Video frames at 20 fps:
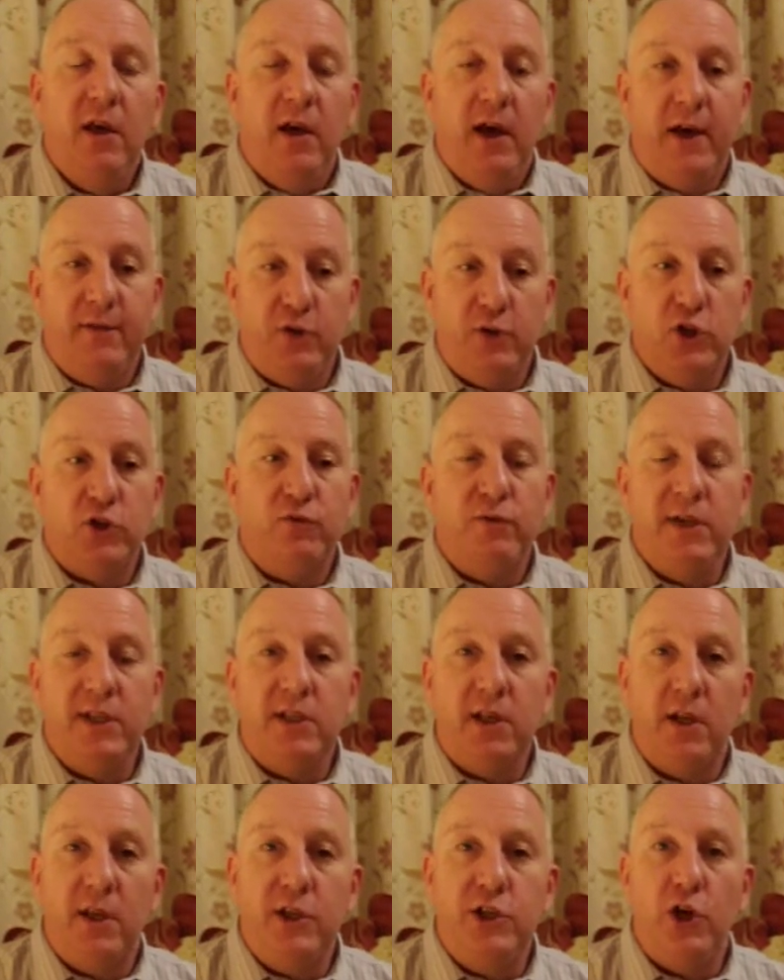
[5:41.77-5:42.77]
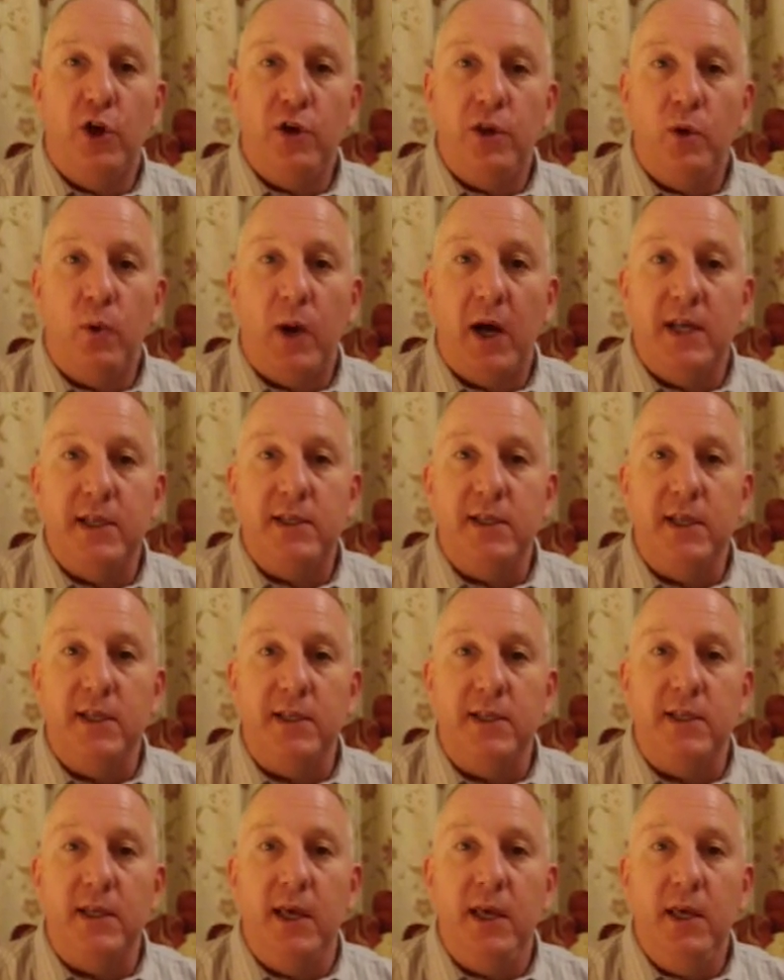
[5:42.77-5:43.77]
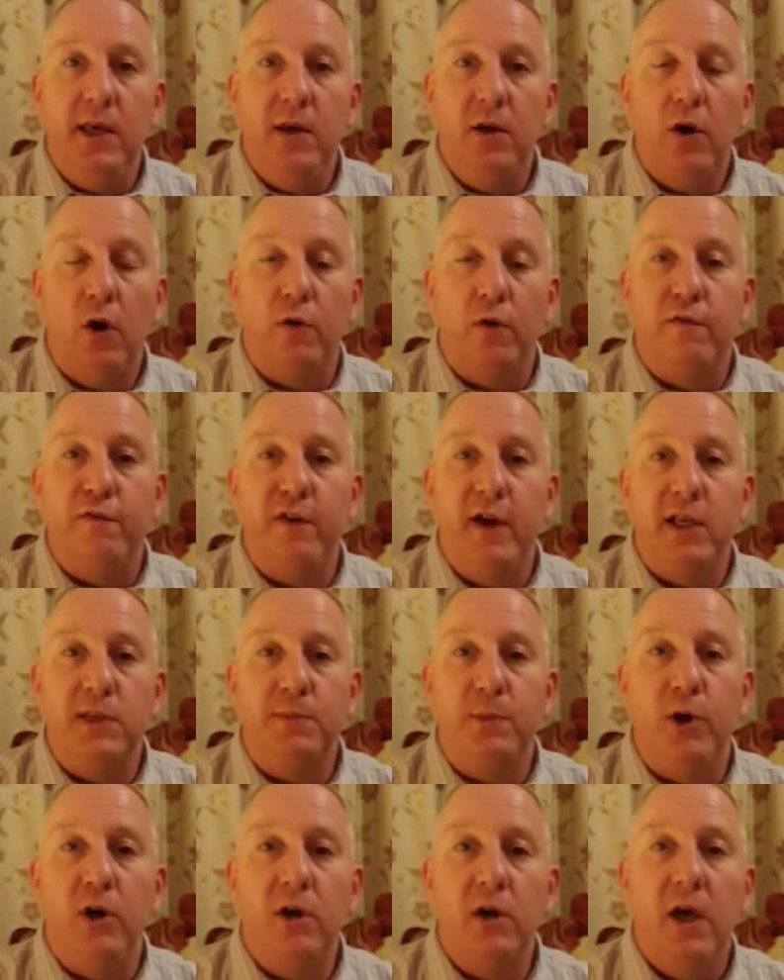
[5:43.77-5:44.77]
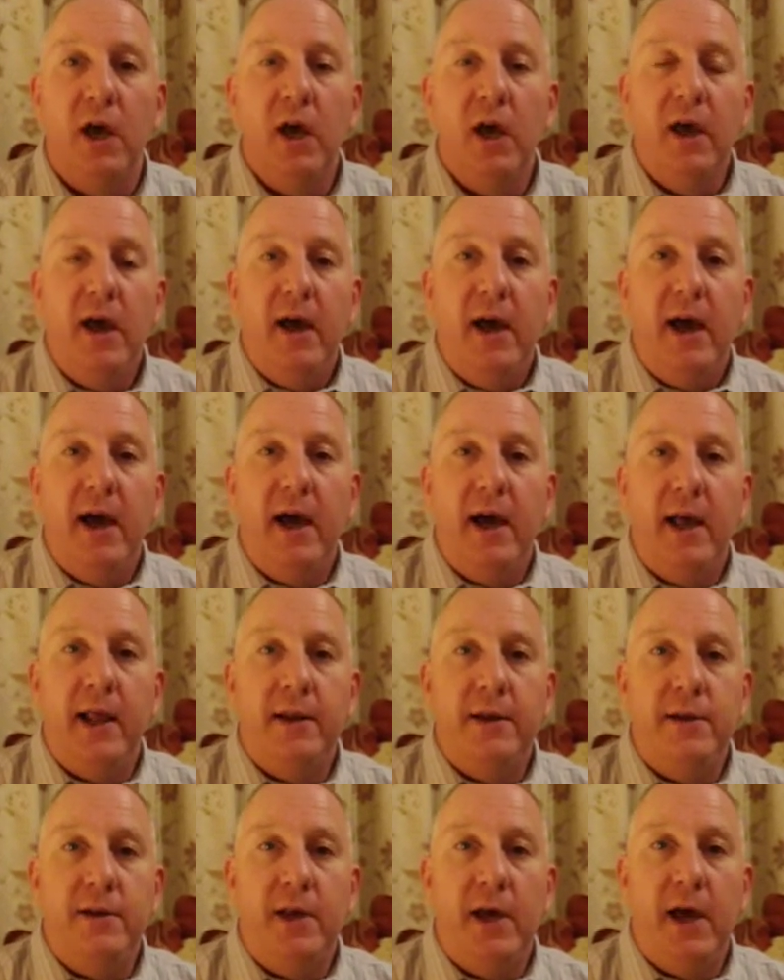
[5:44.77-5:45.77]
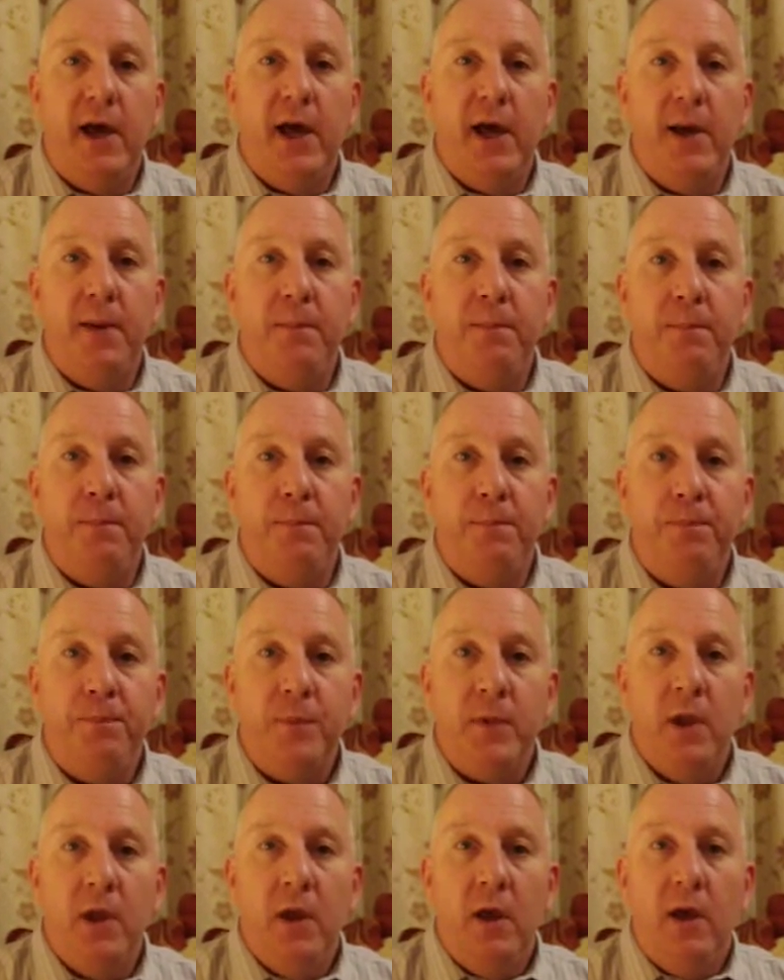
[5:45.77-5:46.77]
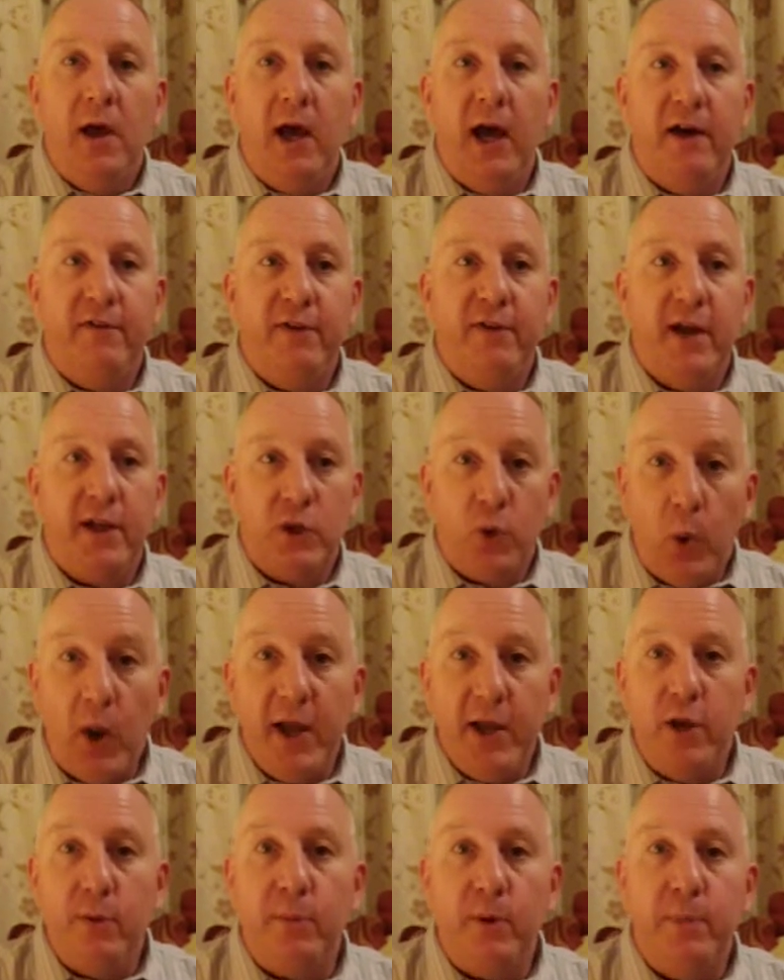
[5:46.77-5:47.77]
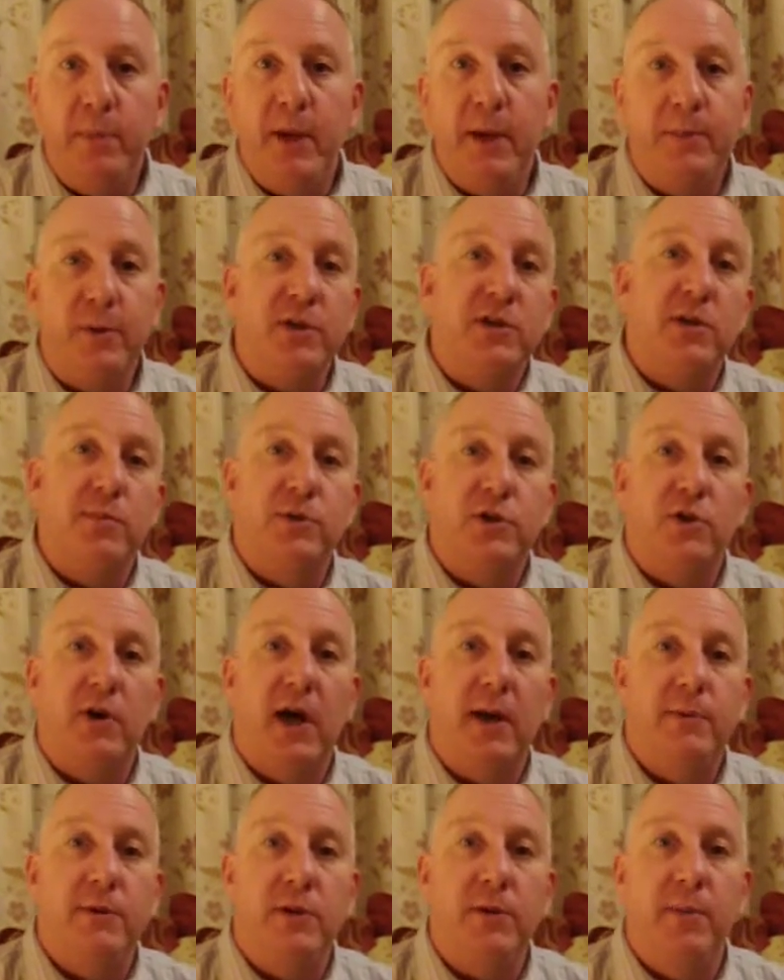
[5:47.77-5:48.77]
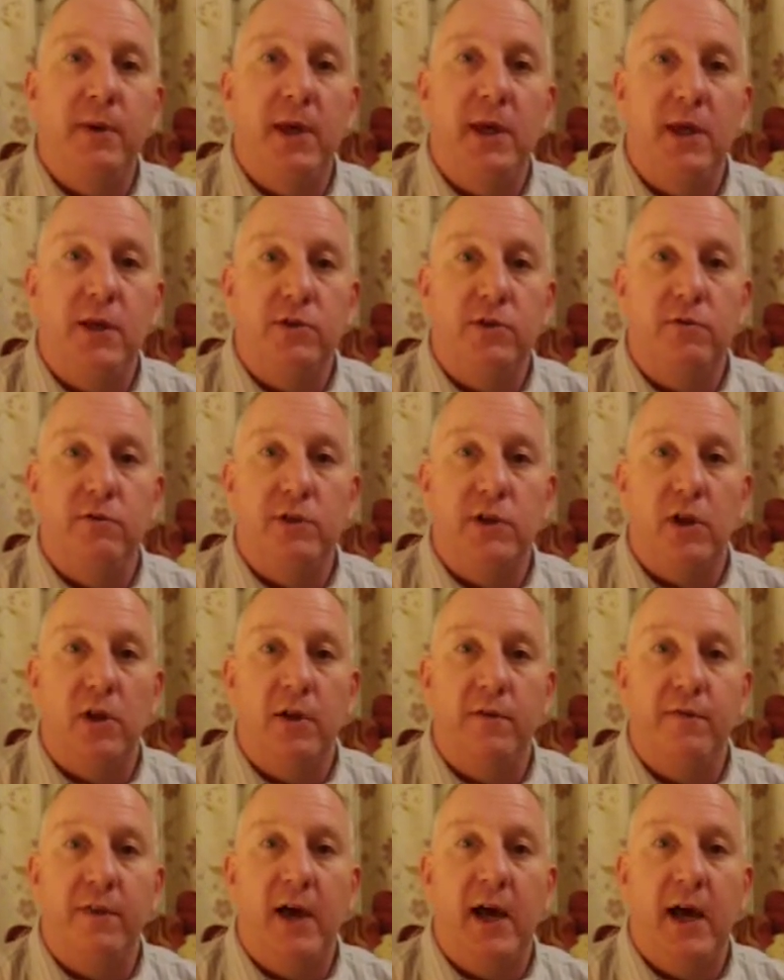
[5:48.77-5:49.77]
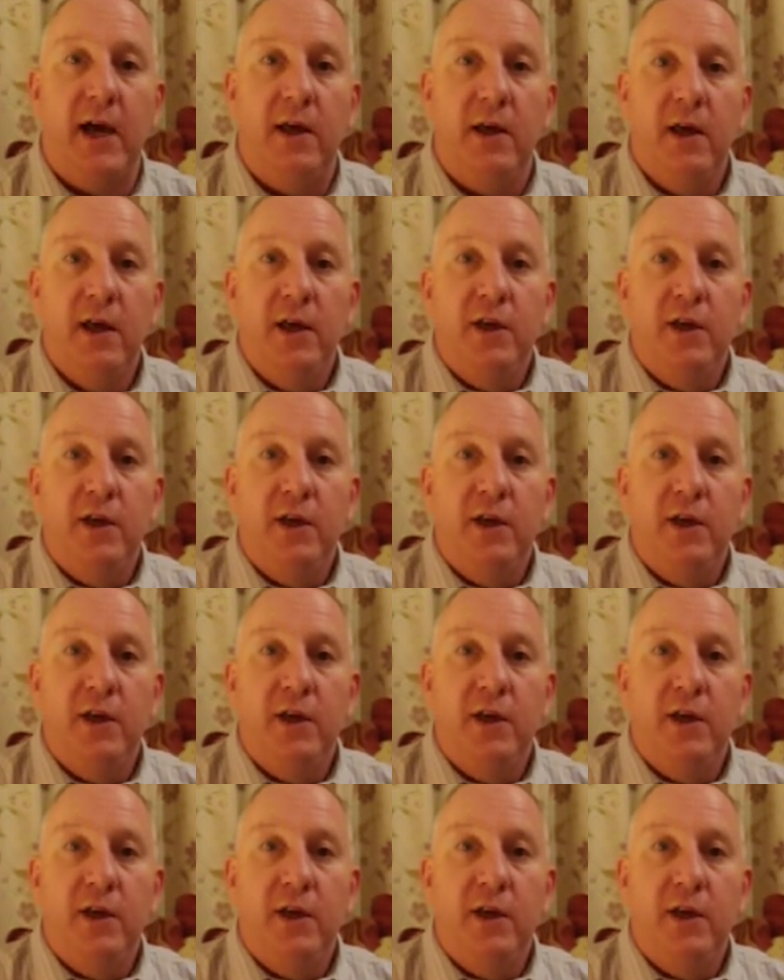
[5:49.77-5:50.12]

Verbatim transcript: I've just recently joined the YCC on Facebook and um, I've had quite a number of people subscribe to me as a result of that.